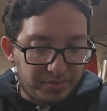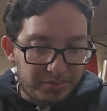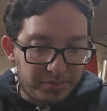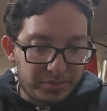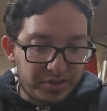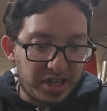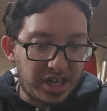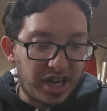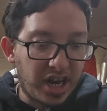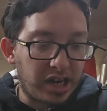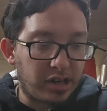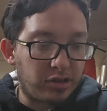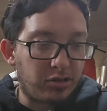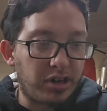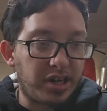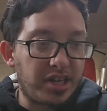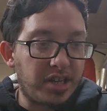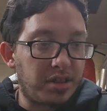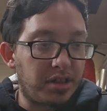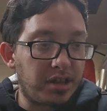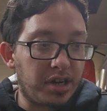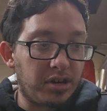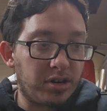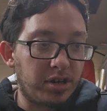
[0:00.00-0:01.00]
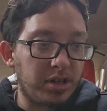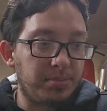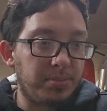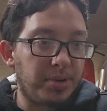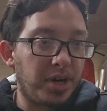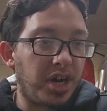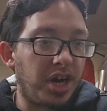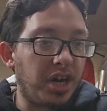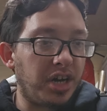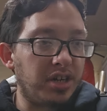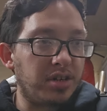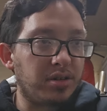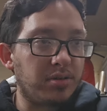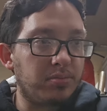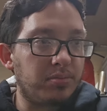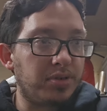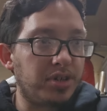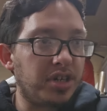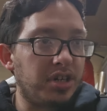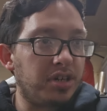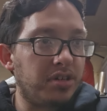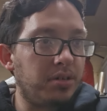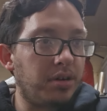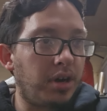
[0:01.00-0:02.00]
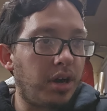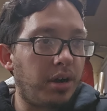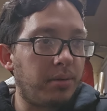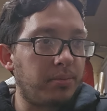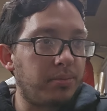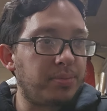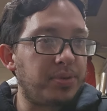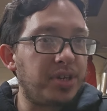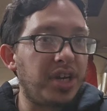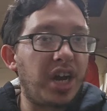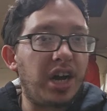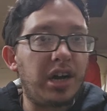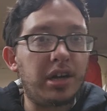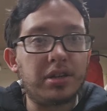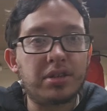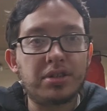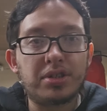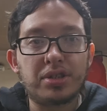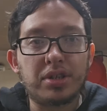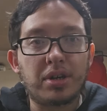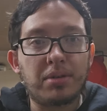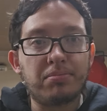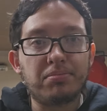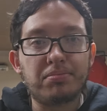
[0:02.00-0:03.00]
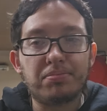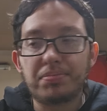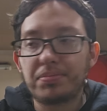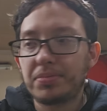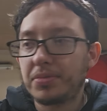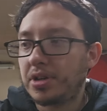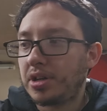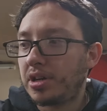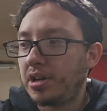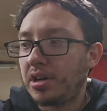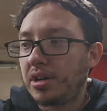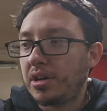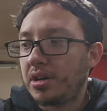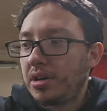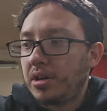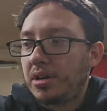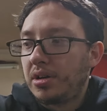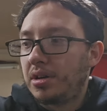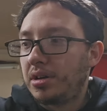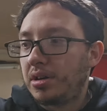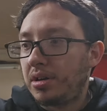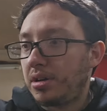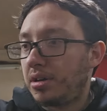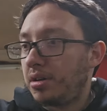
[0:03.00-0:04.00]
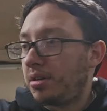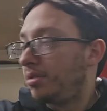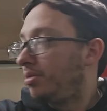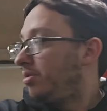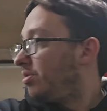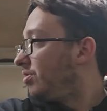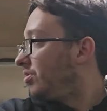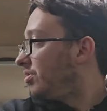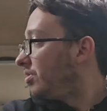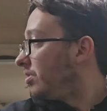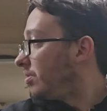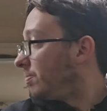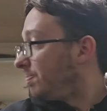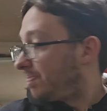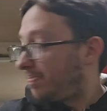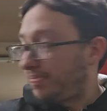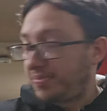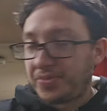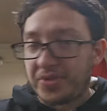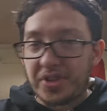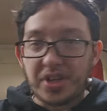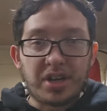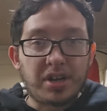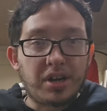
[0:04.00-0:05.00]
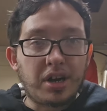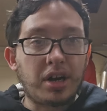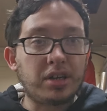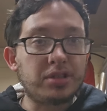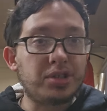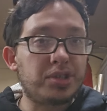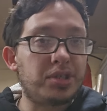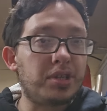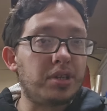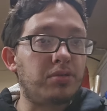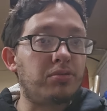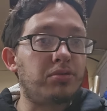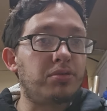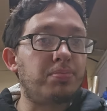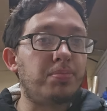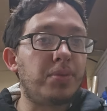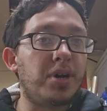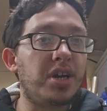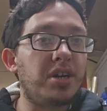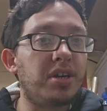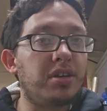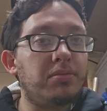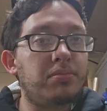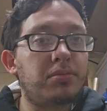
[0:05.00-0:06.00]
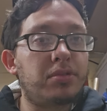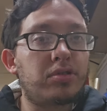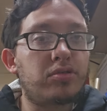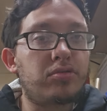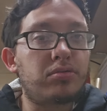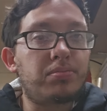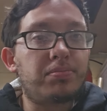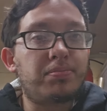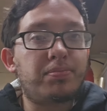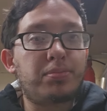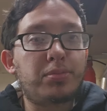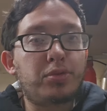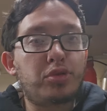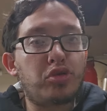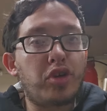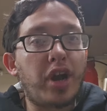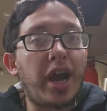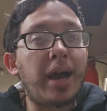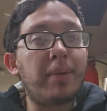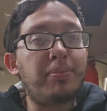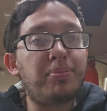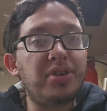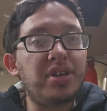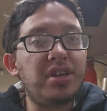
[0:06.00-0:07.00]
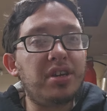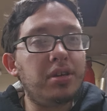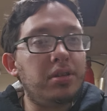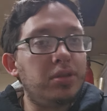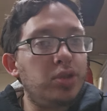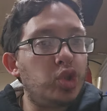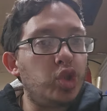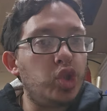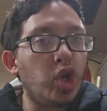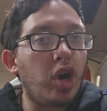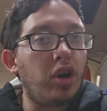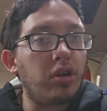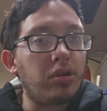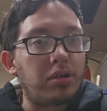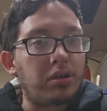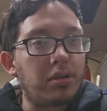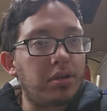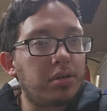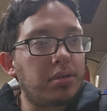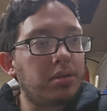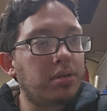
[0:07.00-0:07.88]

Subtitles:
They got great theory behind them, but I'm gonna be honest, I'll stick with my crappy junk